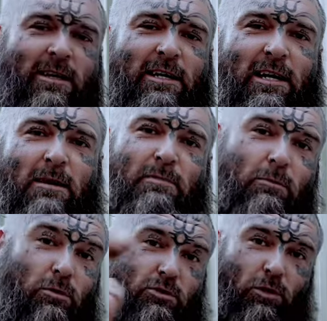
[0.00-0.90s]
But
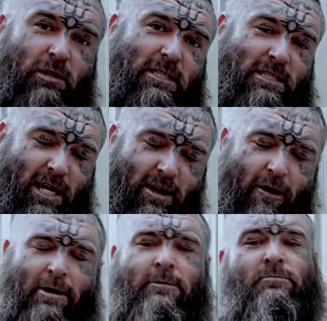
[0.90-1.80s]
we'll talk in a sec.
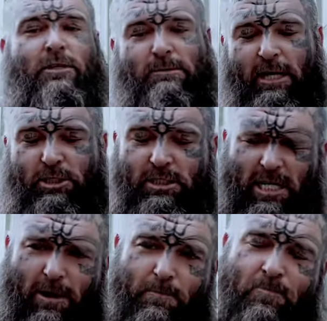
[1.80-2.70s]
I'm going to smash this
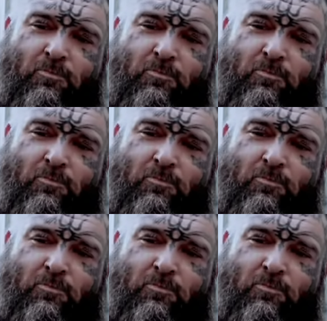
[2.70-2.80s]
out.